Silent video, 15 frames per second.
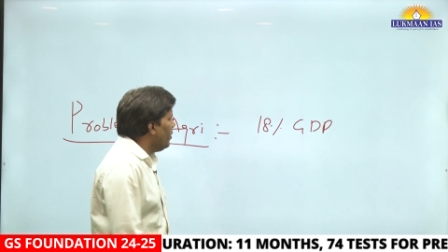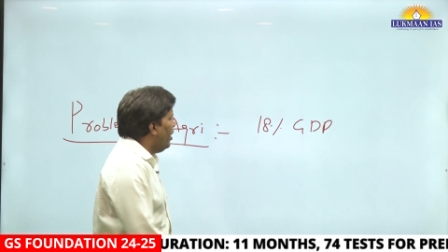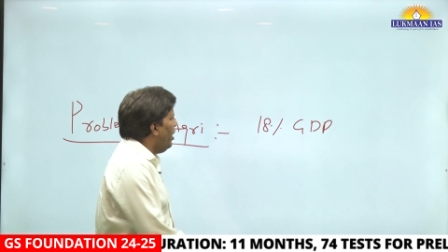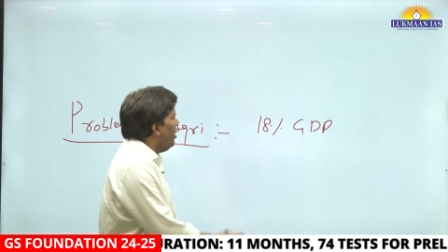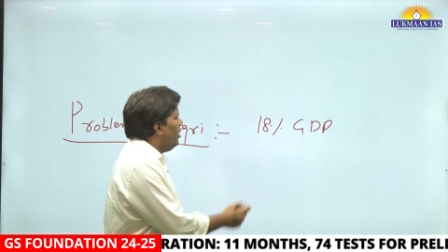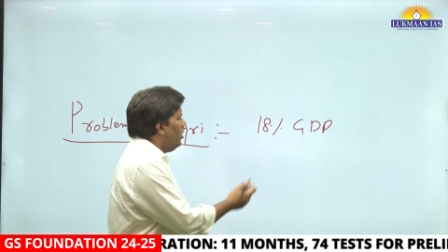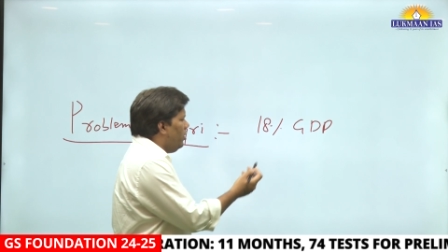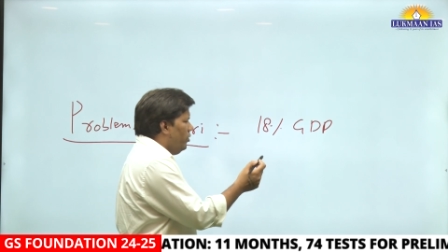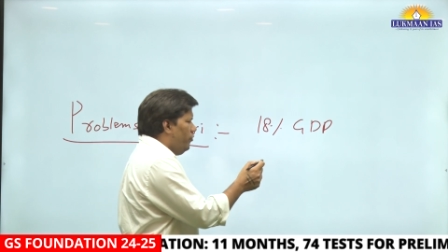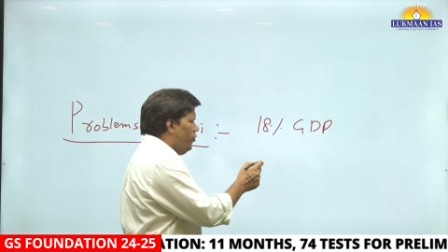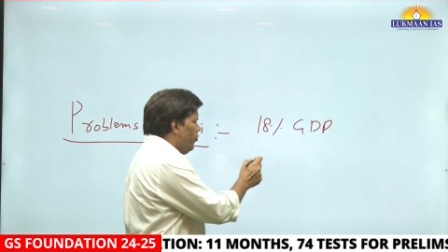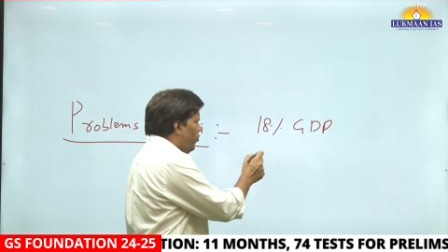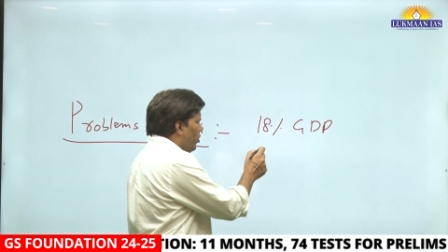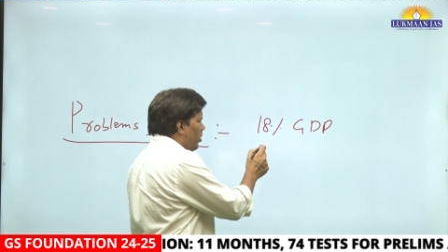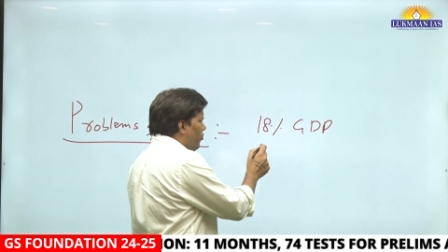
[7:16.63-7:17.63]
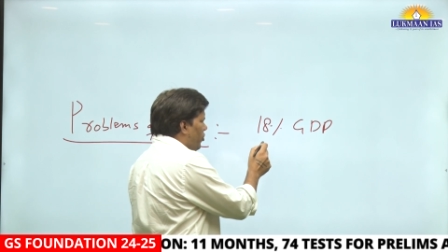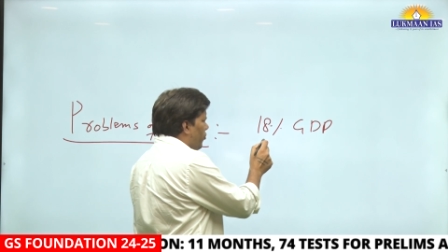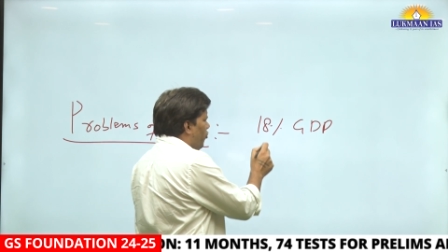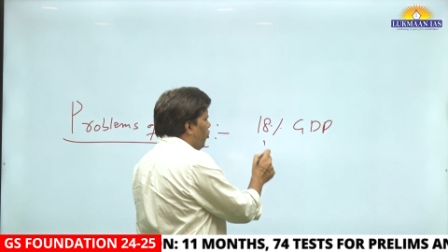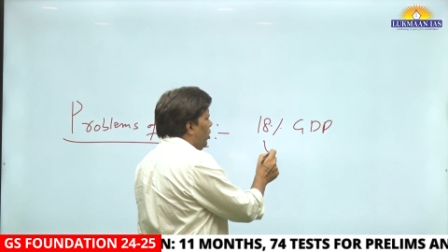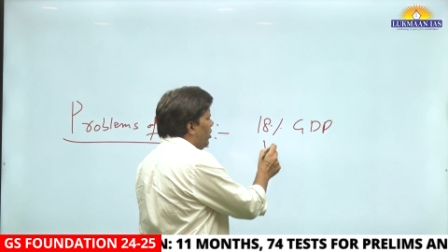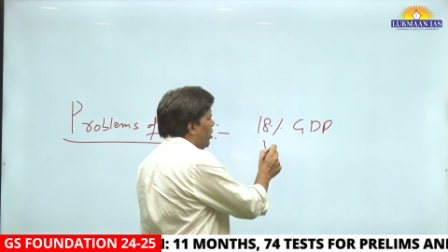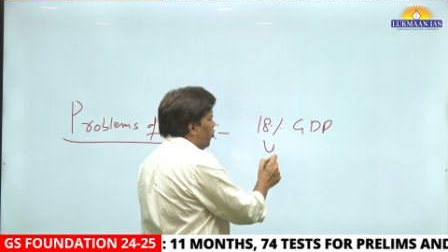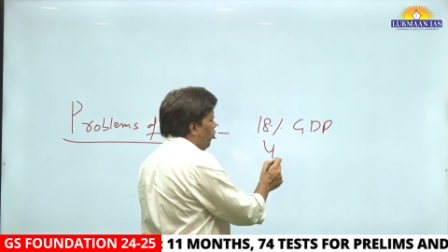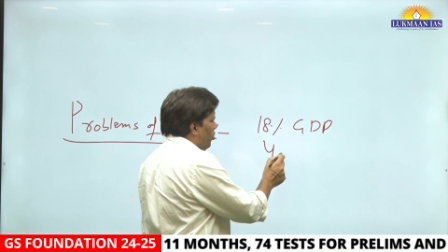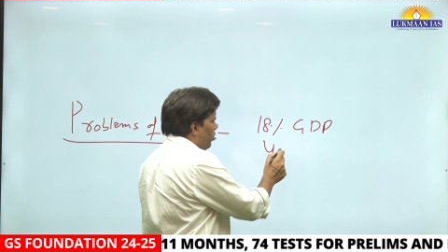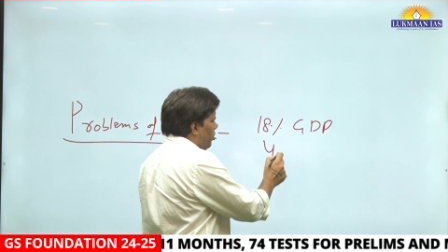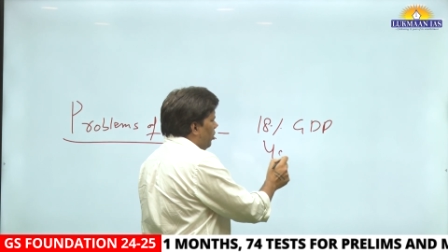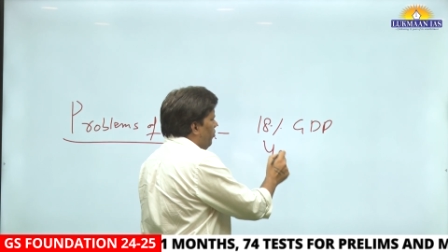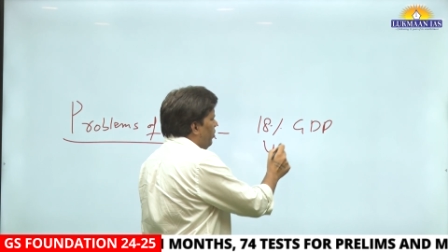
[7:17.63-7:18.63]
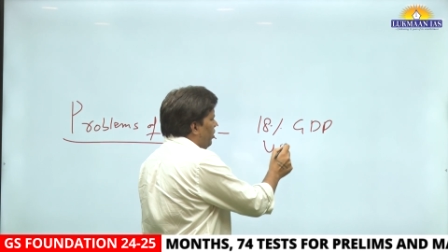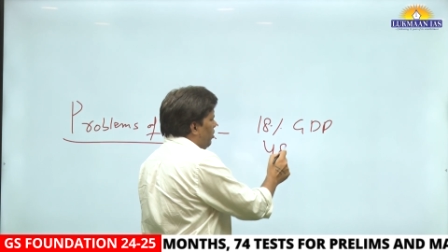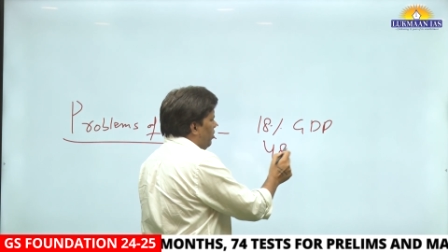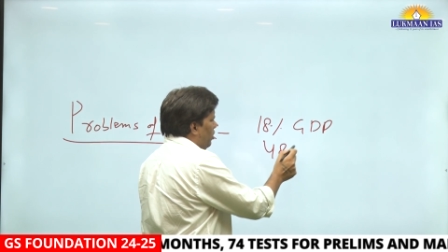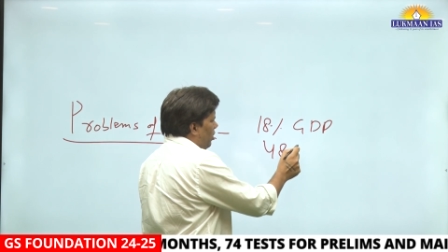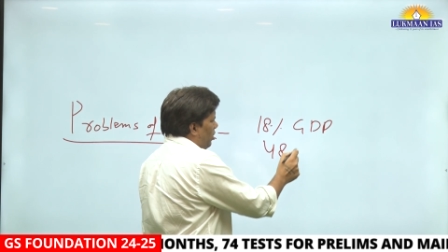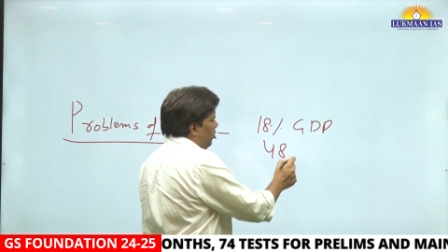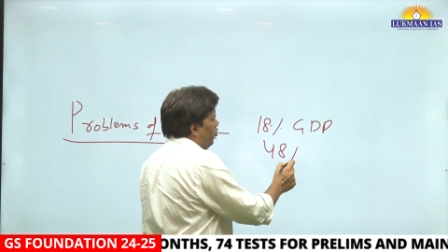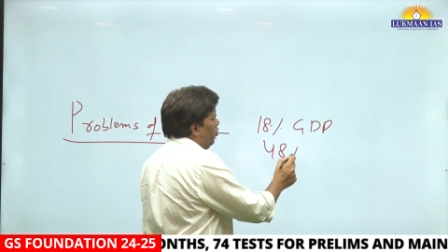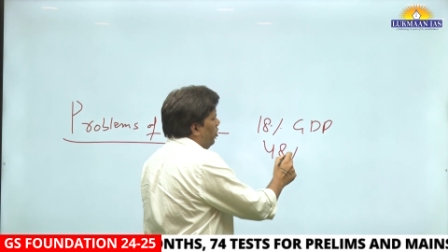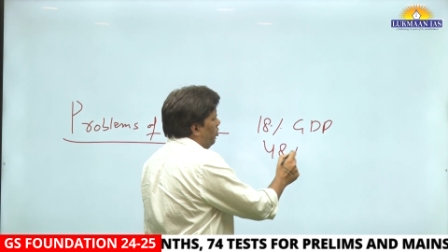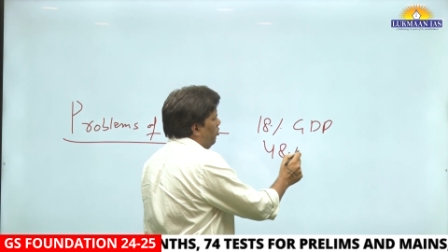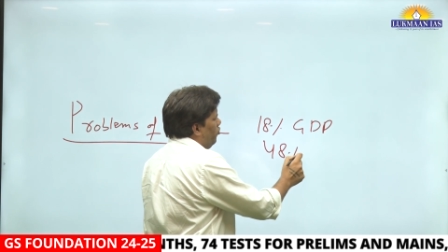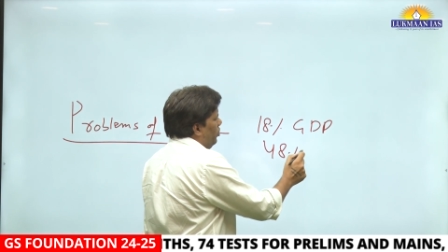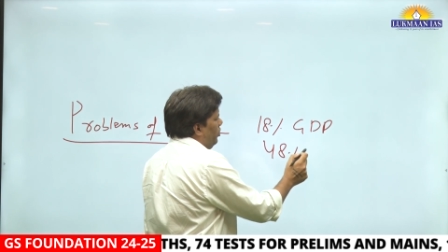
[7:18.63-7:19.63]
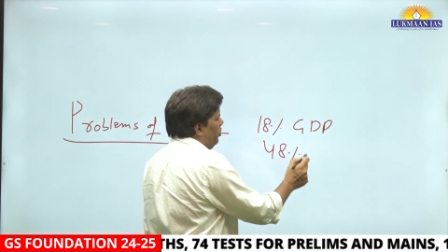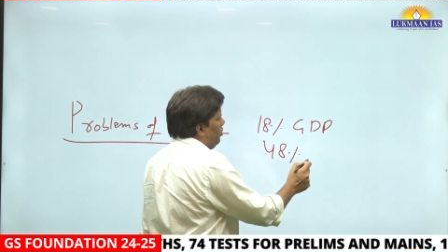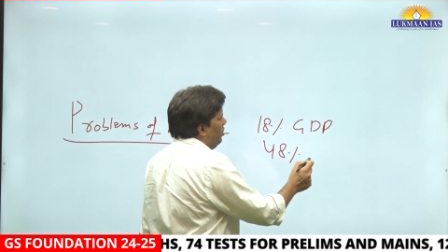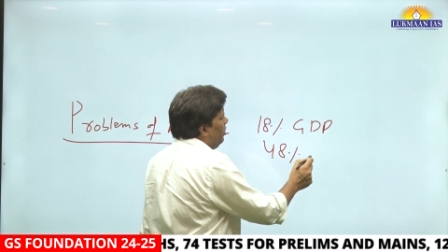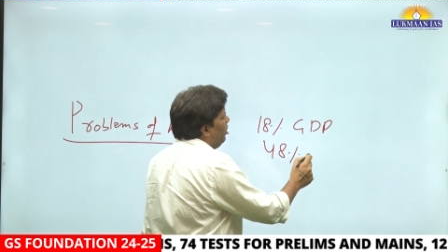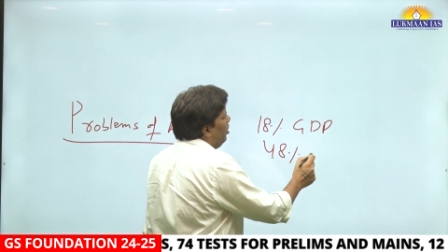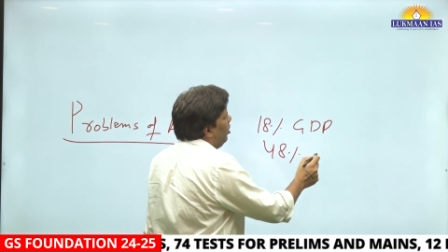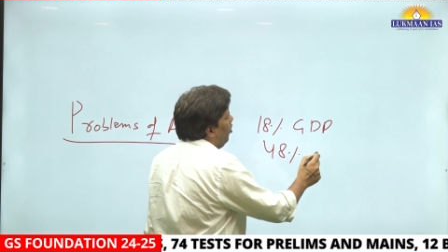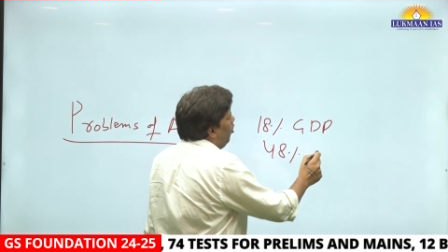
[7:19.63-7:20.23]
And if you if you are following economic survey at, uh, 2023,